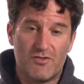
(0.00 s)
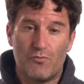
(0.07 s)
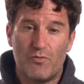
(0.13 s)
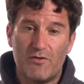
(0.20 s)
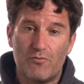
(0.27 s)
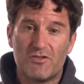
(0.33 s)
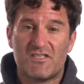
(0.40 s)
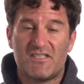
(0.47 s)
And
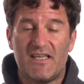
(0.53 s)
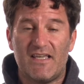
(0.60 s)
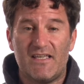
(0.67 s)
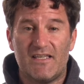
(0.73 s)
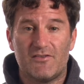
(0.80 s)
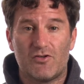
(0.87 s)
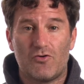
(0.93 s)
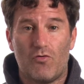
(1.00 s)
we will
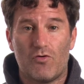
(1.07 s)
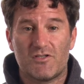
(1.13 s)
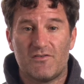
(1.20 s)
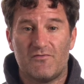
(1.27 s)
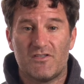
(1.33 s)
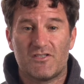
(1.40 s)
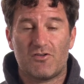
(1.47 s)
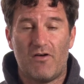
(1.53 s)
see in the course
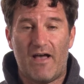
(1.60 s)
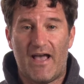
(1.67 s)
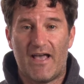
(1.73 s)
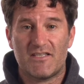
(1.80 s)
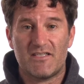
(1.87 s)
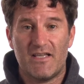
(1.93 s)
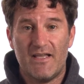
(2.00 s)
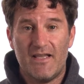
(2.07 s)
of this
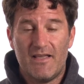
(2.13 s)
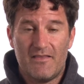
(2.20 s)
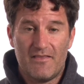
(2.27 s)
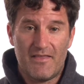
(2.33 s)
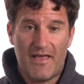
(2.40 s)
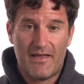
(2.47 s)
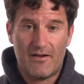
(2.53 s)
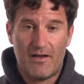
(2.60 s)
class
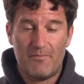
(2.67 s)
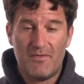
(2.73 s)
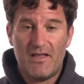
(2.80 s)
that,